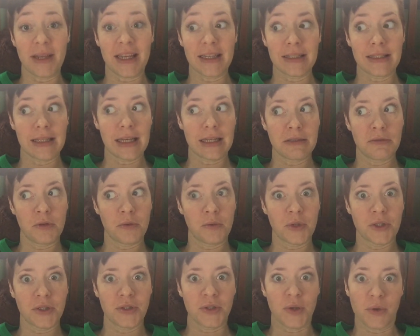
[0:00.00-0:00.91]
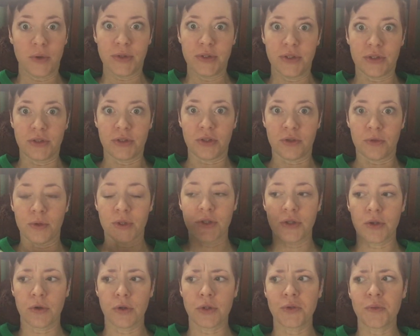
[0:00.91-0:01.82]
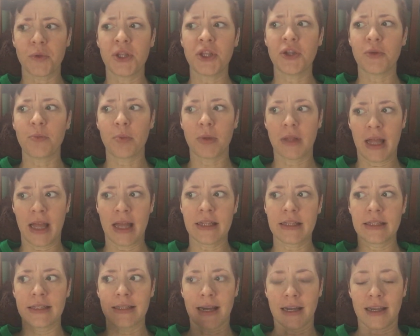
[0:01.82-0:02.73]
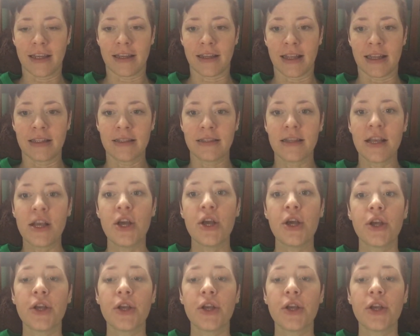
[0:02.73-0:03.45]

Because that's what we're told to do. We're told when you plant succulents,